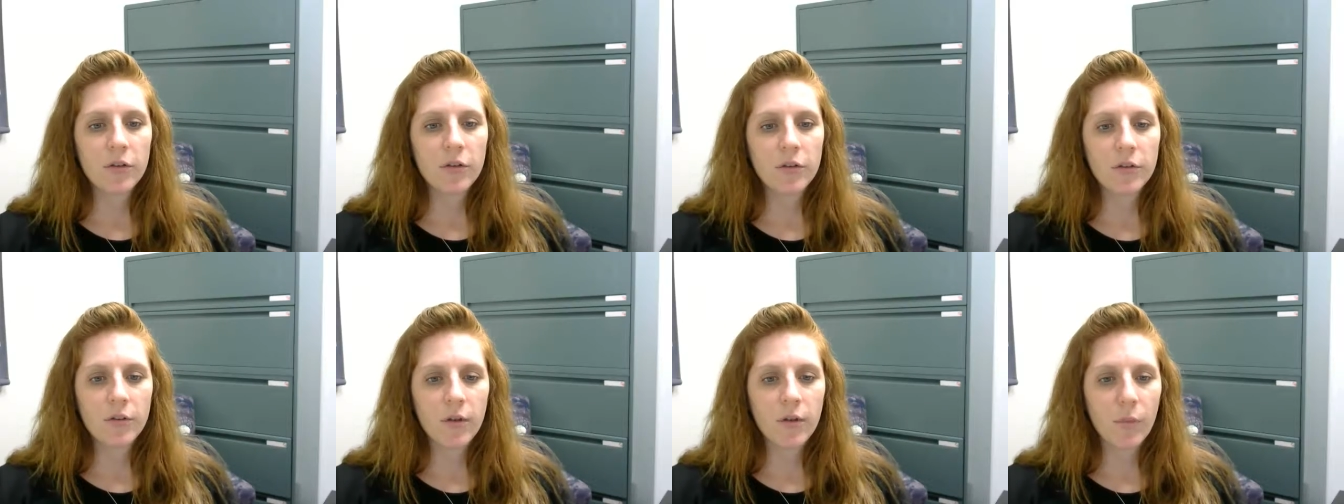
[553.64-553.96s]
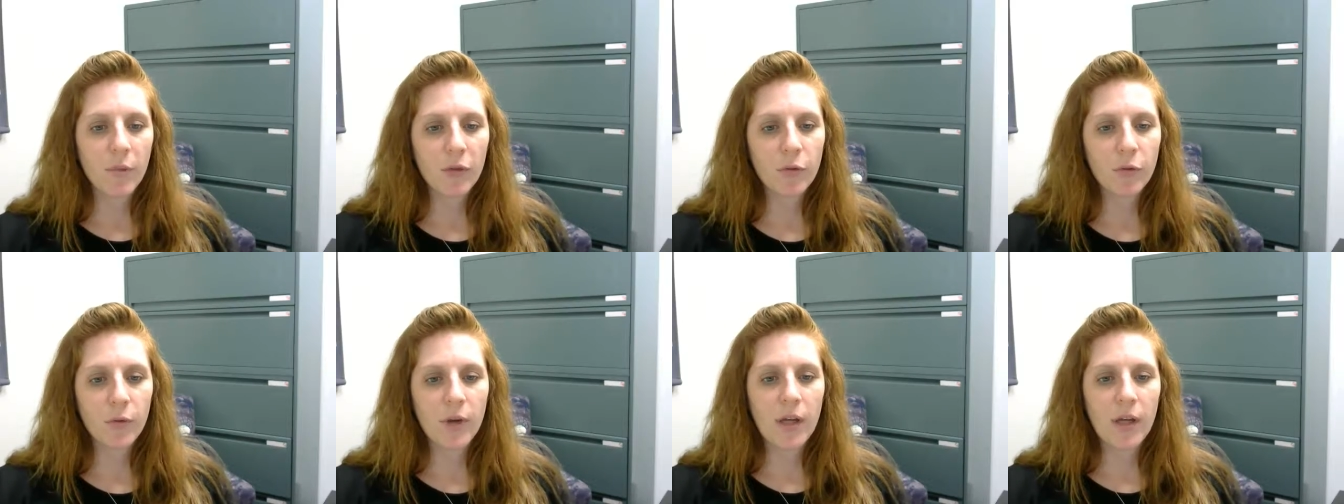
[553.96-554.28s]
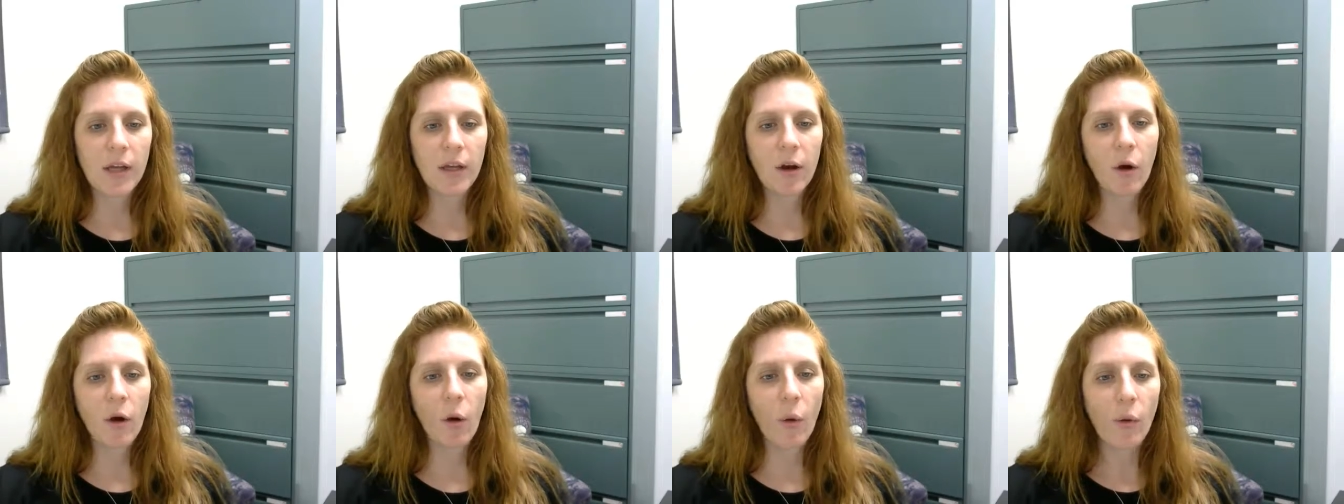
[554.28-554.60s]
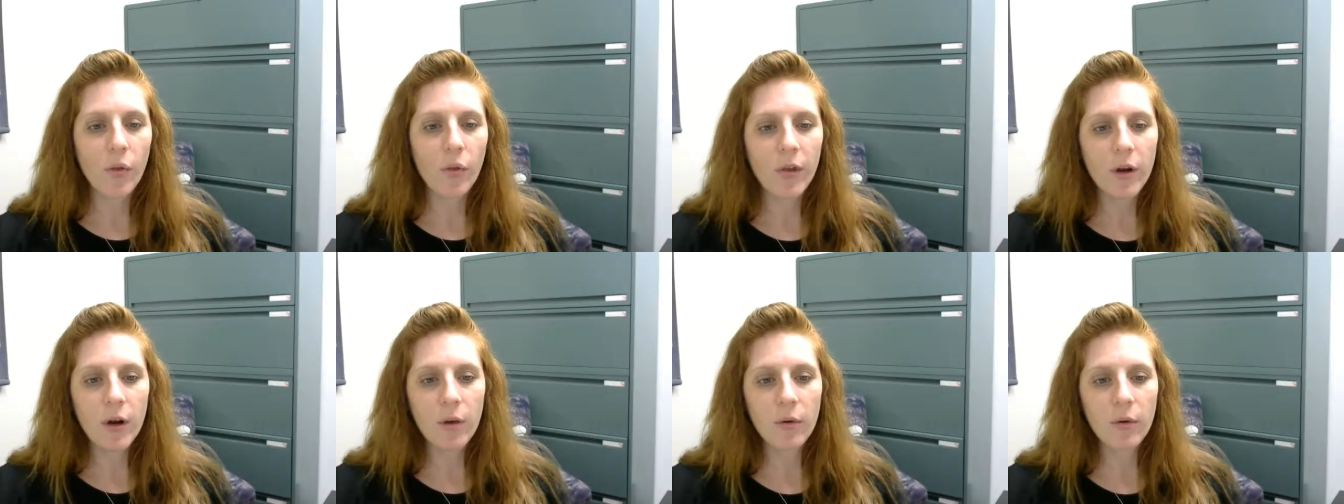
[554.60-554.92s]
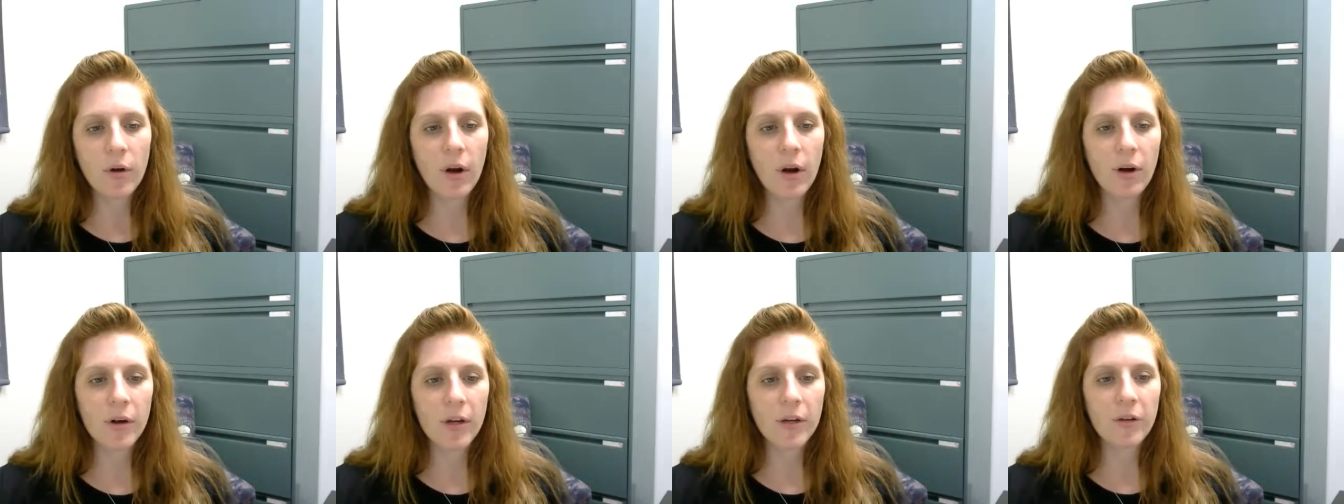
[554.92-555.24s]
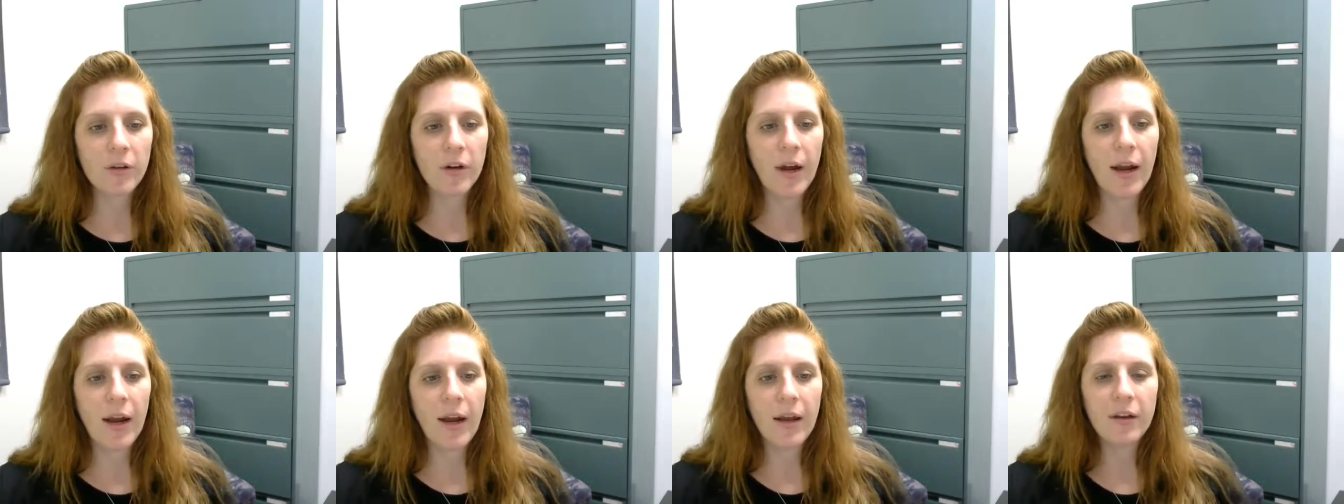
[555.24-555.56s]
Number 3, hold the note card in
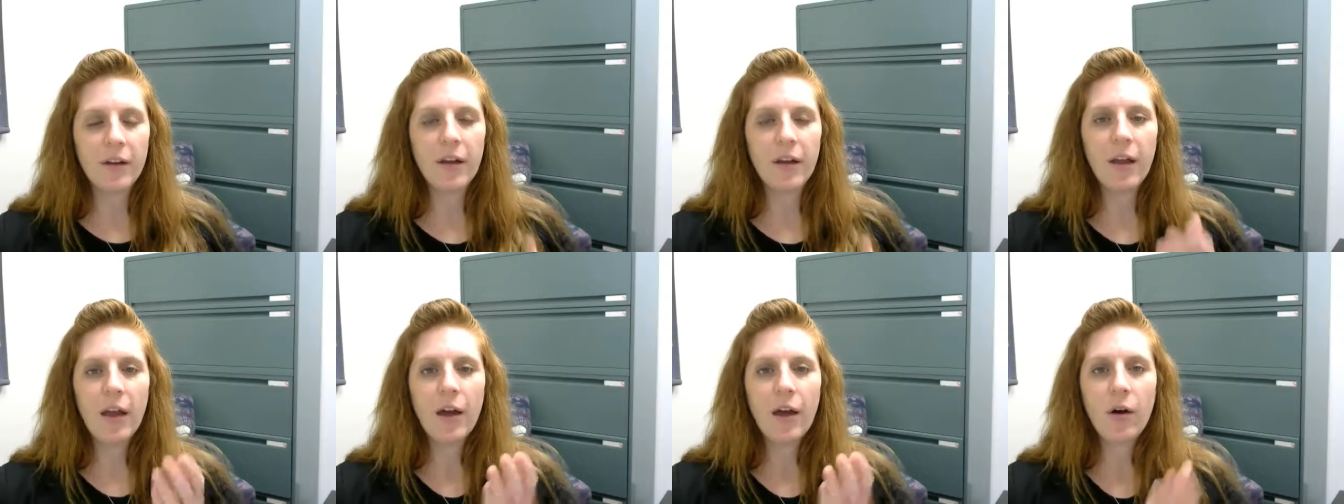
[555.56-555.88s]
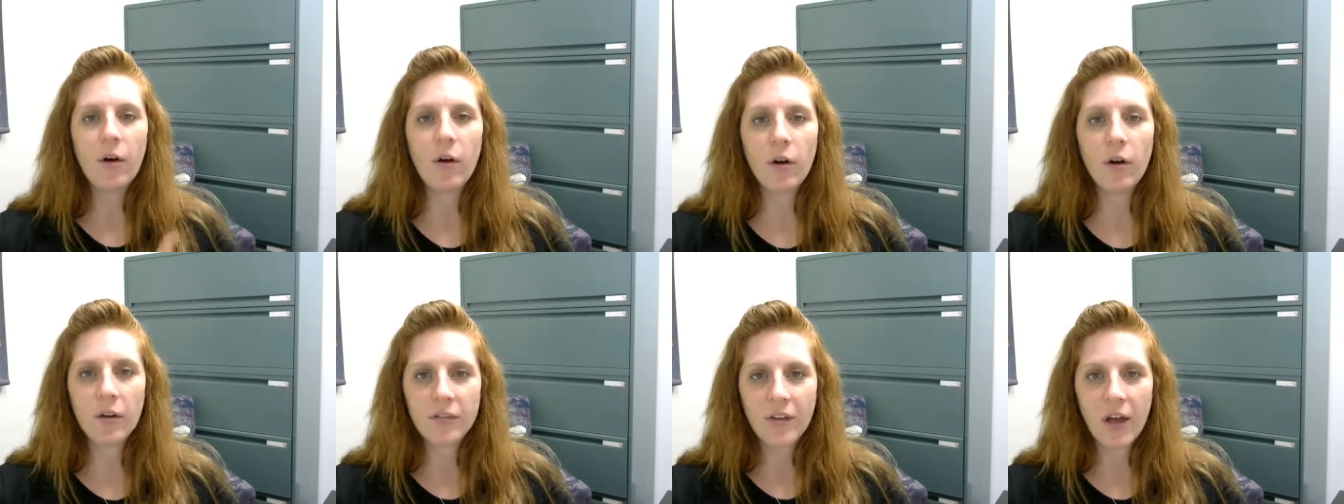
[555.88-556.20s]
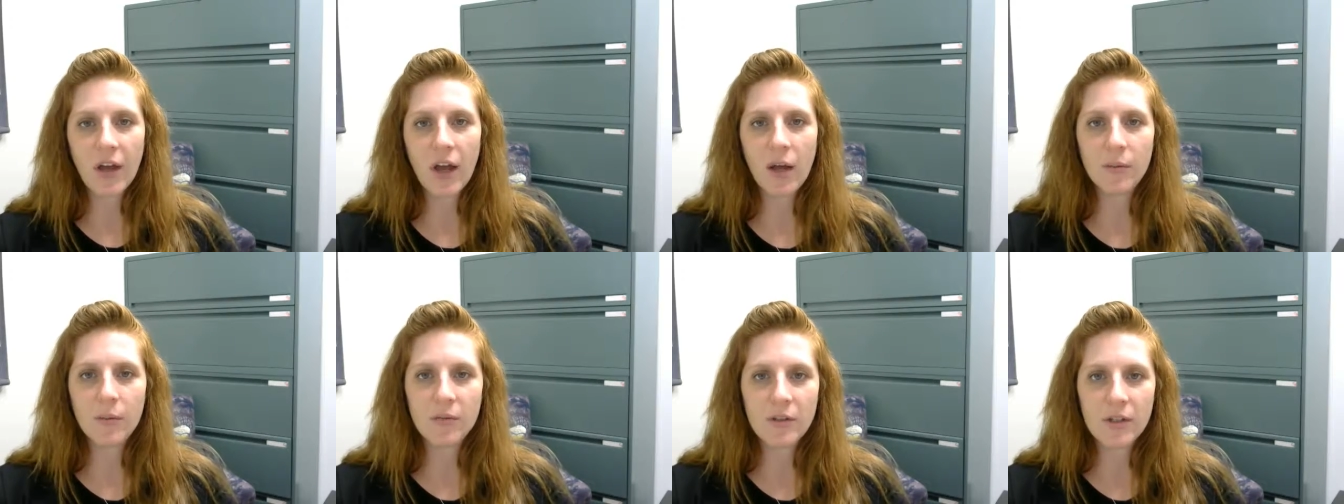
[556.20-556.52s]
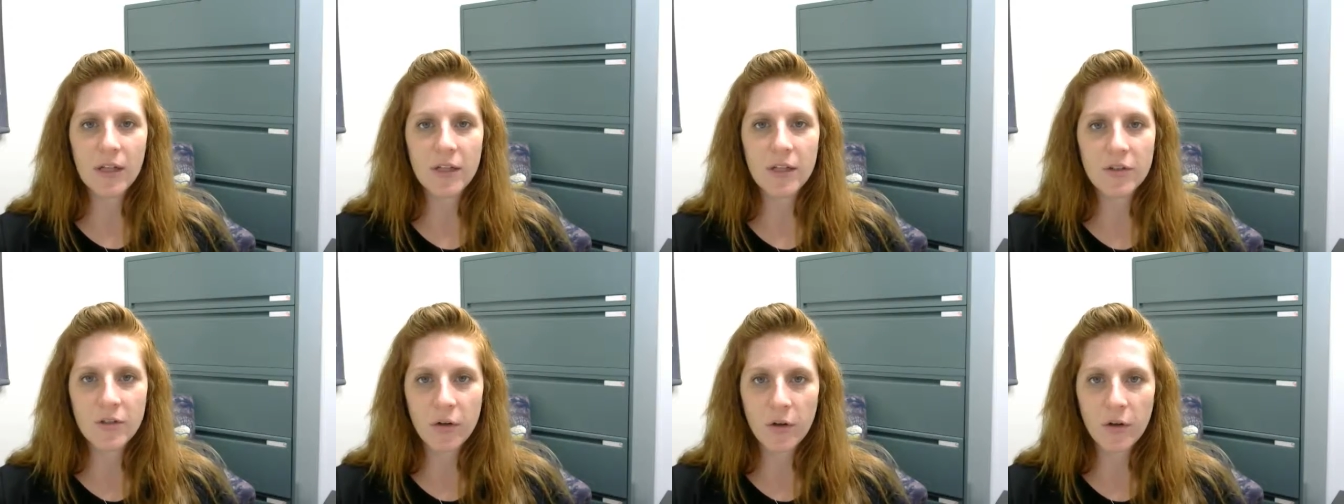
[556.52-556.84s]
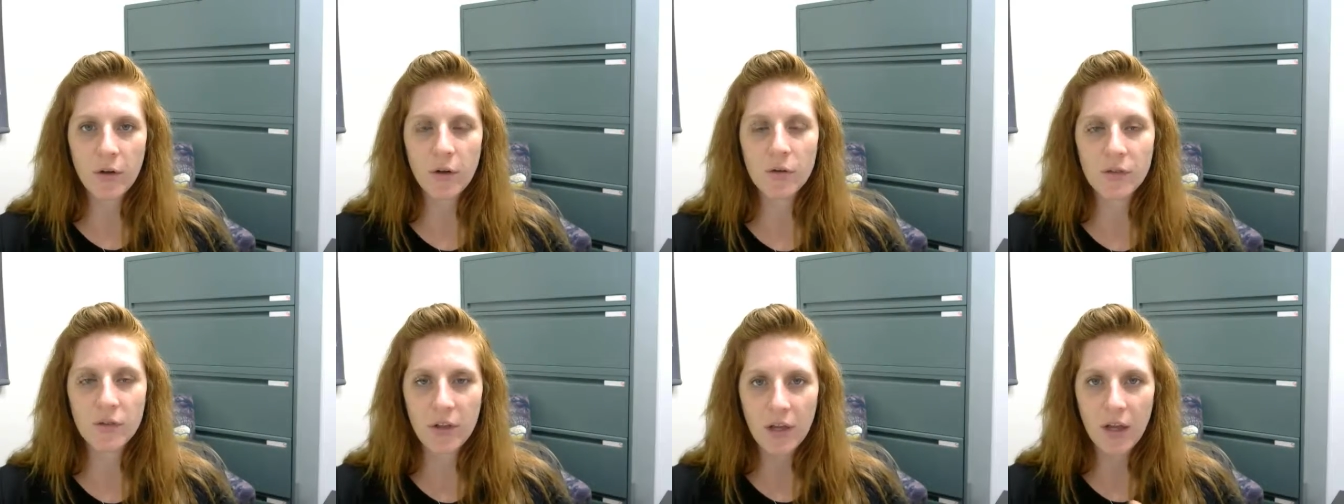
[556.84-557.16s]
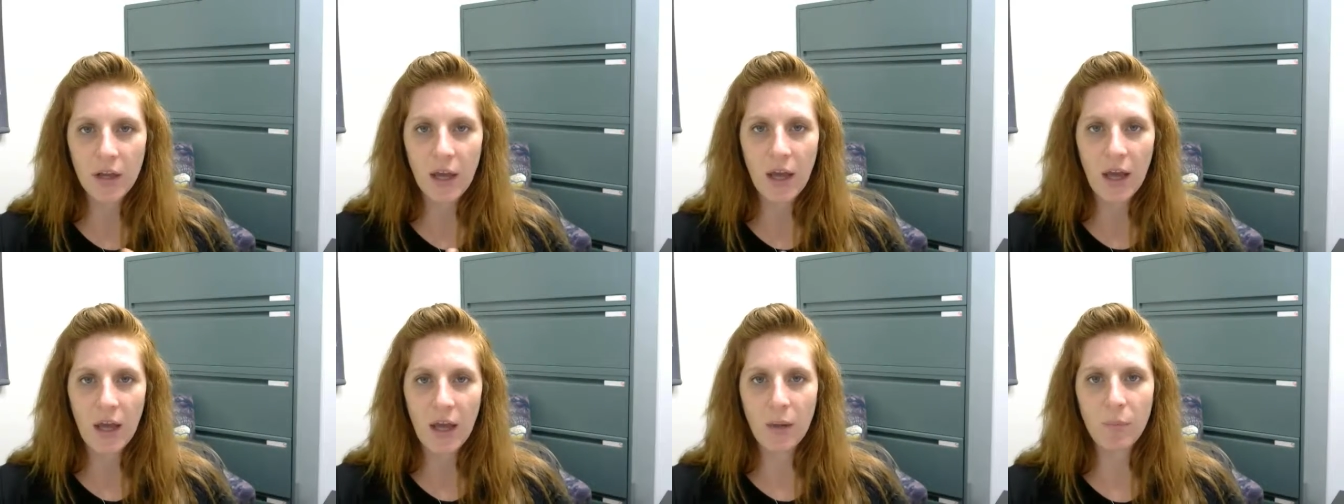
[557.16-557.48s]
your hand at all times unless you're
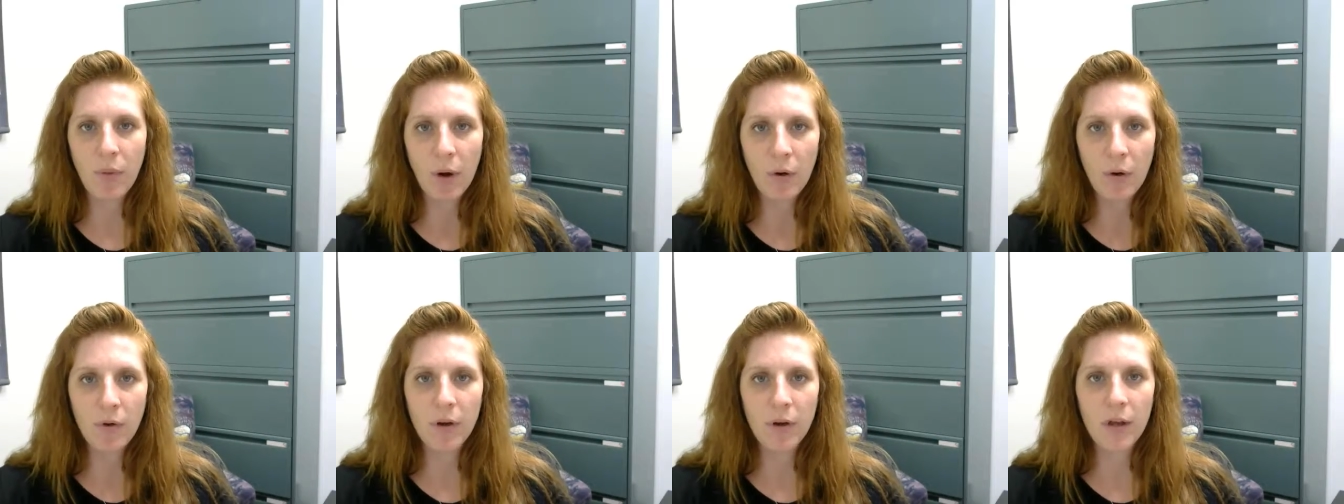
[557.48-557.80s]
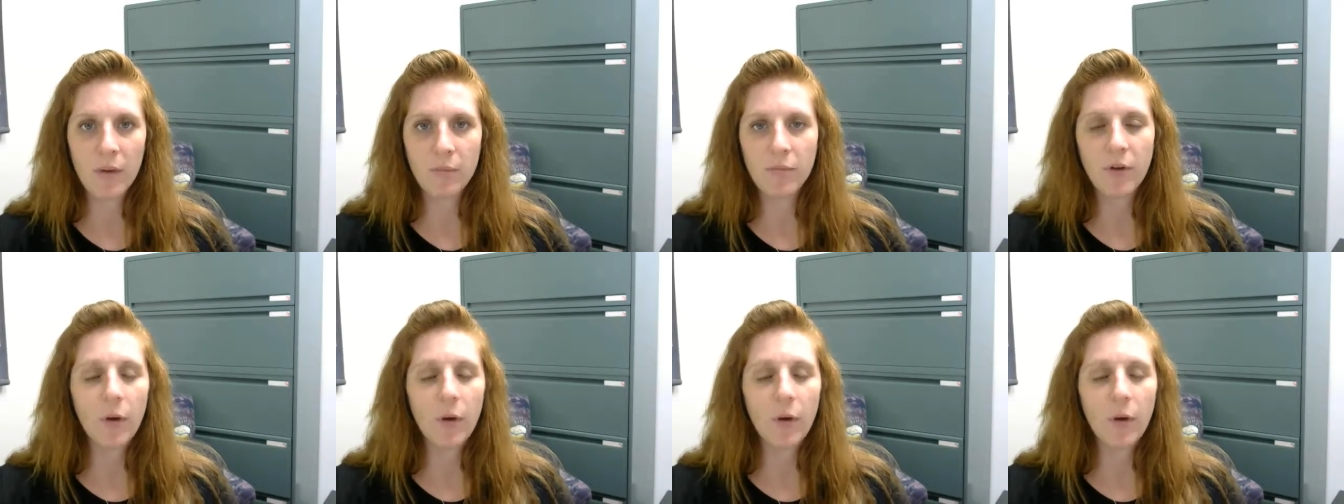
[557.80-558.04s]
using a podium.